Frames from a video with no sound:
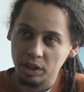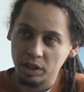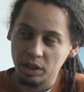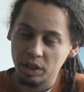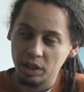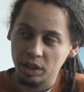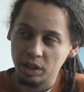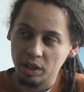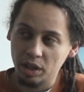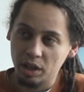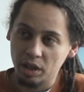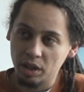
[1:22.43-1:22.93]

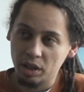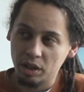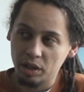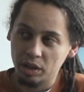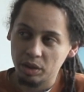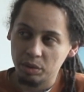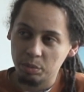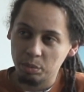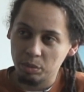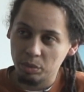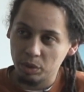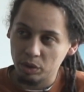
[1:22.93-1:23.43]
get
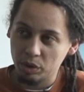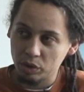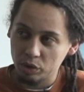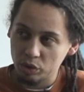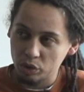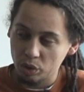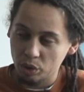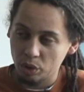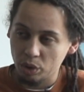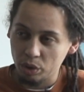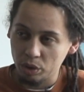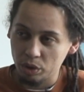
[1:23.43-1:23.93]
a
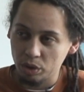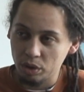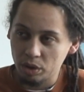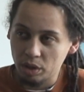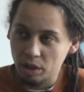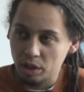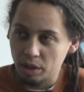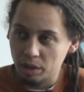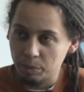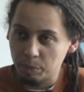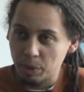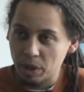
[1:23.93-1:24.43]
certain
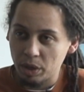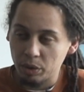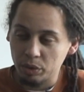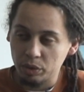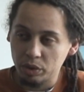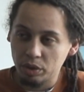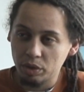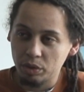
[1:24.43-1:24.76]
amount